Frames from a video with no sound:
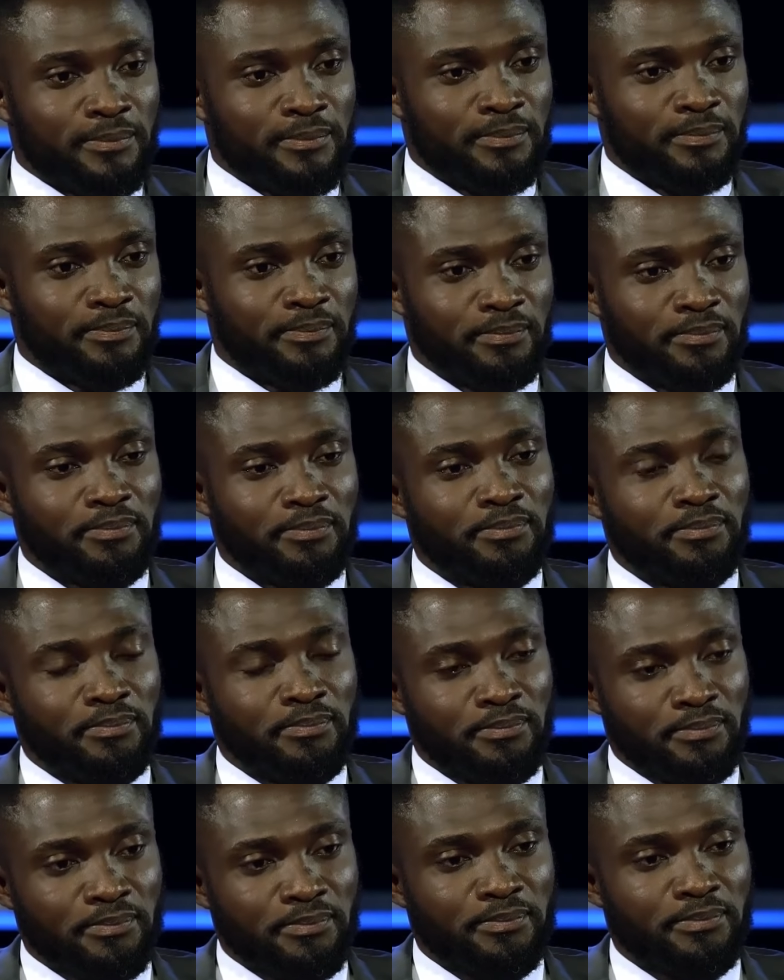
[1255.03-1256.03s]
Pot.
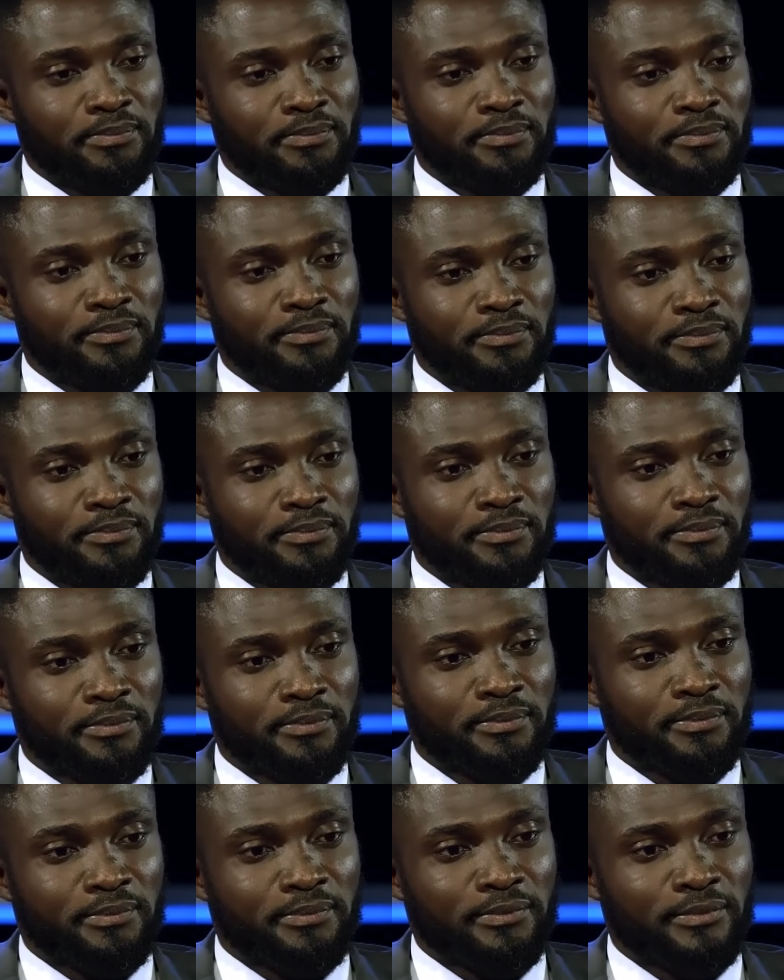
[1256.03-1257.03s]
And
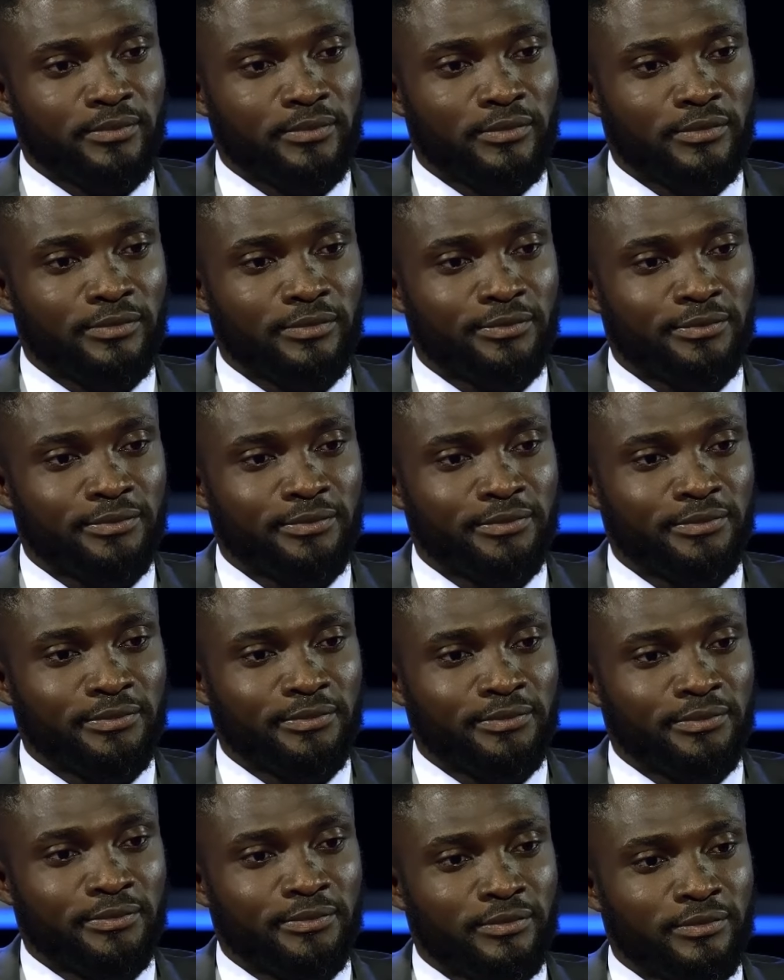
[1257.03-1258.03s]
that is
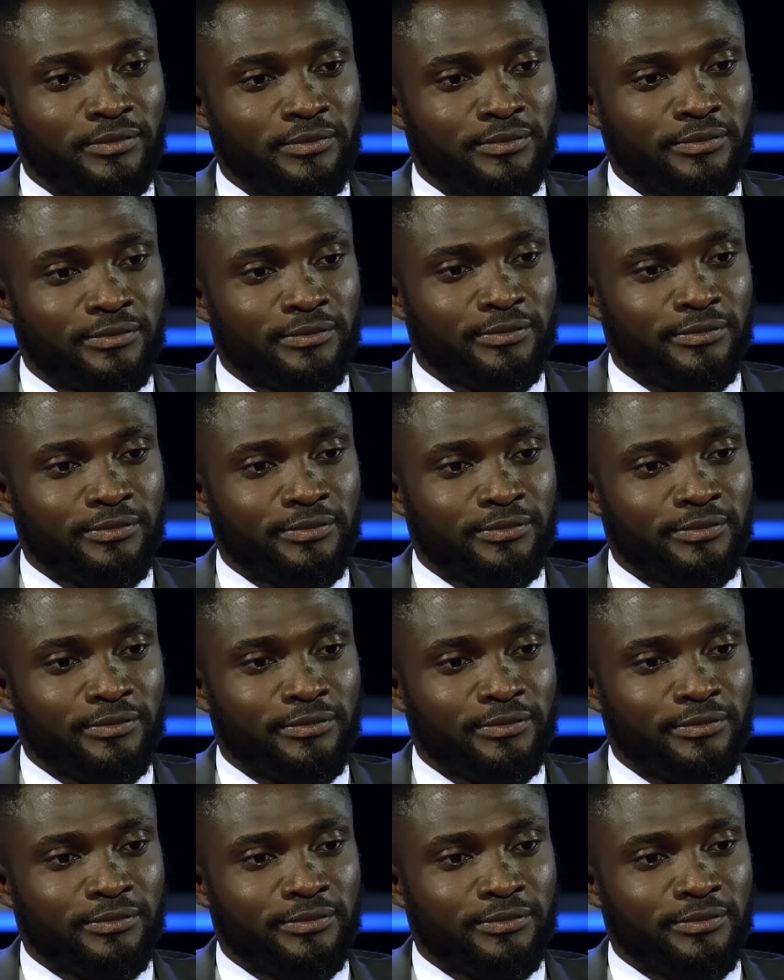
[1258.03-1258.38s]
right. You